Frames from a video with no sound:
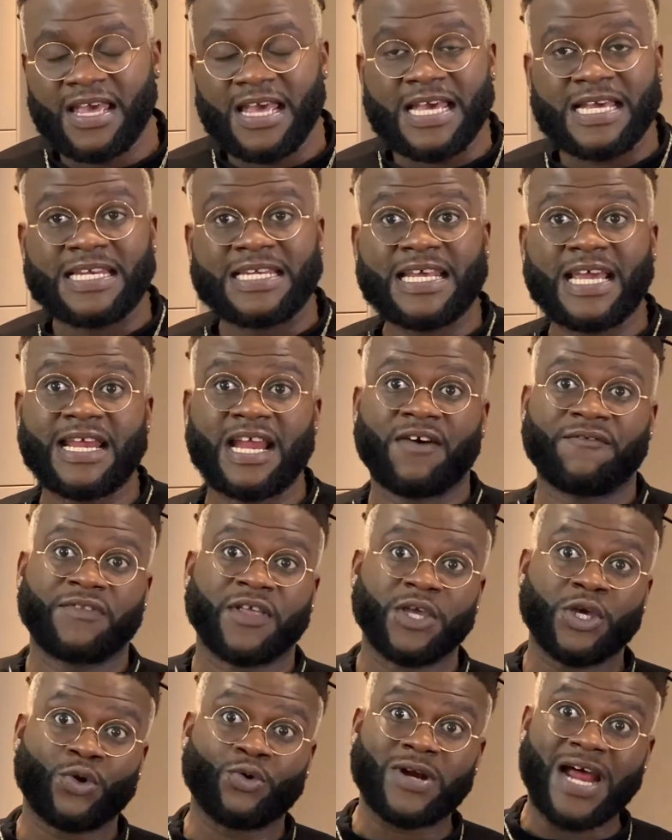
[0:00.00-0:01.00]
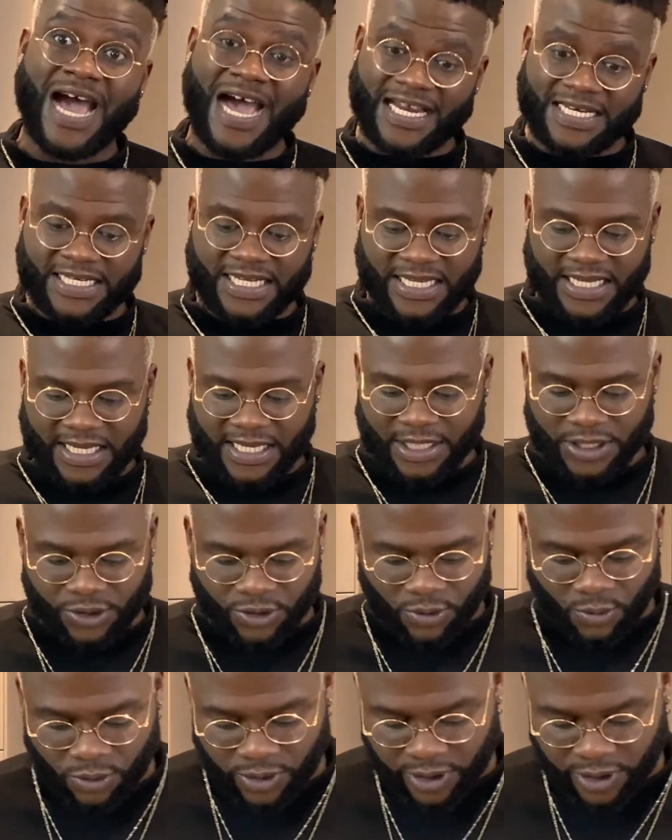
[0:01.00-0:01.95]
Then after you could add it into the water.